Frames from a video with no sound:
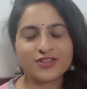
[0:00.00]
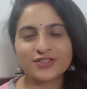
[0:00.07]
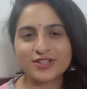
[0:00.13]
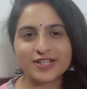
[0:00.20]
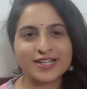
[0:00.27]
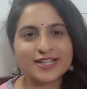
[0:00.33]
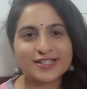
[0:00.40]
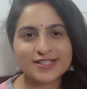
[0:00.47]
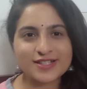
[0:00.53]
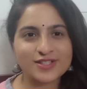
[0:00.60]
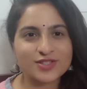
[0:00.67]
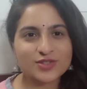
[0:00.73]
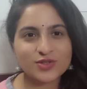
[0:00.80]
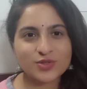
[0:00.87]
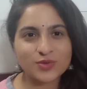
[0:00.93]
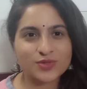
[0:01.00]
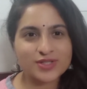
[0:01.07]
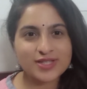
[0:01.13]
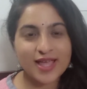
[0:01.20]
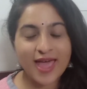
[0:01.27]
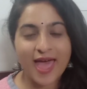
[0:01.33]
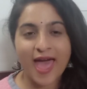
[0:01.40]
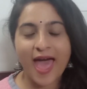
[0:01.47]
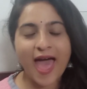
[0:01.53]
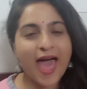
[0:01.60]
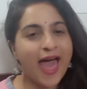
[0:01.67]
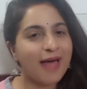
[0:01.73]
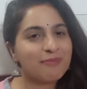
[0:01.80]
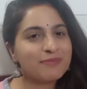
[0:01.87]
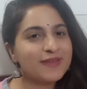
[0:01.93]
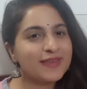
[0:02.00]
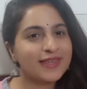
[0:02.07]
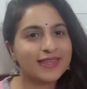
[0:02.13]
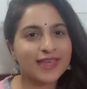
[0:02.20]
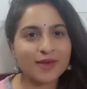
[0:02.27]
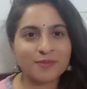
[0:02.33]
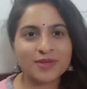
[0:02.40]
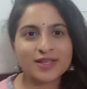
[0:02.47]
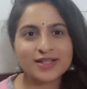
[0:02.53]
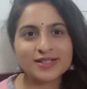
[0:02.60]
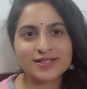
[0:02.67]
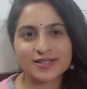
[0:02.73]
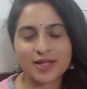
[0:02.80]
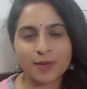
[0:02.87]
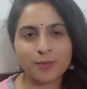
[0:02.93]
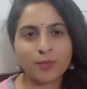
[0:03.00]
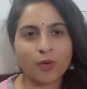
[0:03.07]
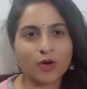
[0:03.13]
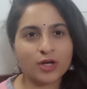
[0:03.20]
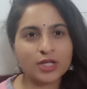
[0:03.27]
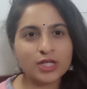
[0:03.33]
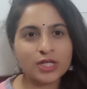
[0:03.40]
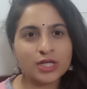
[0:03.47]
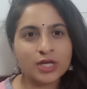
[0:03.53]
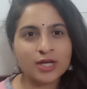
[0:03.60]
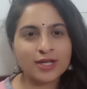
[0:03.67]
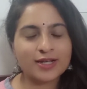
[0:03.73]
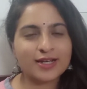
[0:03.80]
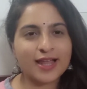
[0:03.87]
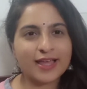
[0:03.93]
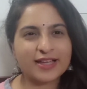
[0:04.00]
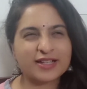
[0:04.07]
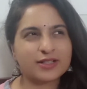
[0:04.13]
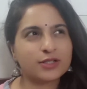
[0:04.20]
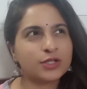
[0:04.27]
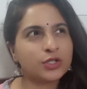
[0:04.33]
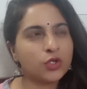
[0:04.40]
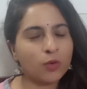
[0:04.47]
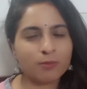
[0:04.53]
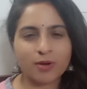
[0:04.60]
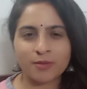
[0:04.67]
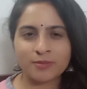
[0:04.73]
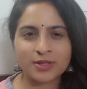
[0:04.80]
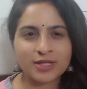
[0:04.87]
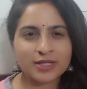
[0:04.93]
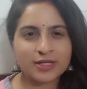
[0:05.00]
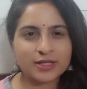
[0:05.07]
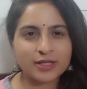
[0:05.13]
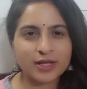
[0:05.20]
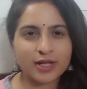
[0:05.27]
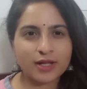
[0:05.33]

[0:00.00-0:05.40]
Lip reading: releases those happy chemicals in our body like dopamine,